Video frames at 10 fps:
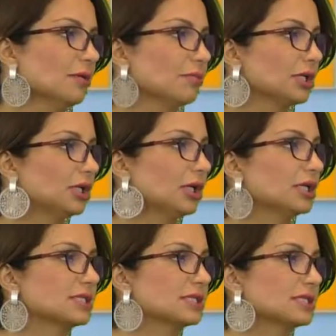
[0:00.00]

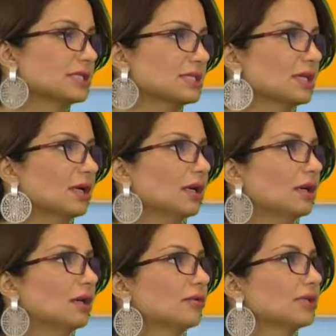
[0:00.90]
because this
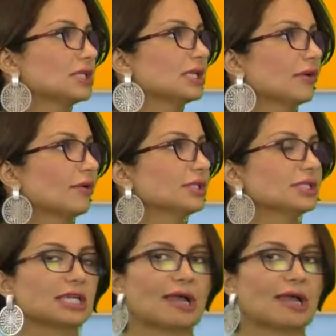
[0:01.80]
uh, reading and writing